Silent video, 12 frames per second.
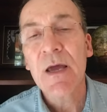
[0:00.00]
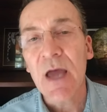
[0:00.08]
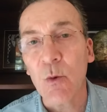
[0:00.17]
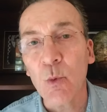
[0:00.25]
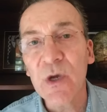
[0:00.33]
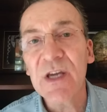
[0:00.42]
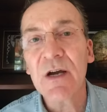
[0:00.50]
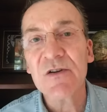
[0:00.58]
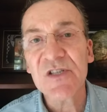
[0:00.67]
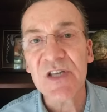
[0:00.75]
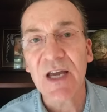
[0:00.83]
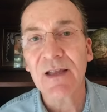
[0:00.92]
and we are
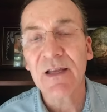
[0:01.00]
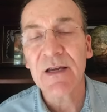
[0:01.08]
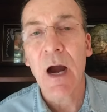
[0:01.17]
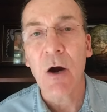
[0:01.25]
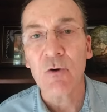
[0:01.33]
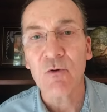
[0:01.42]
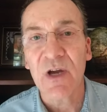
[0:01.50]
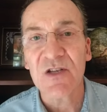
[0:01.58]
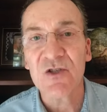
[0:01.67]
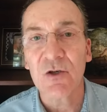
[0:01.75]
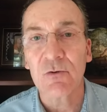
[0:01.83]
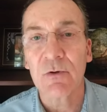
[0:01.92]
saddling our
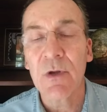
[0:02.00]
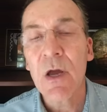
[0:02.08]
grandchildren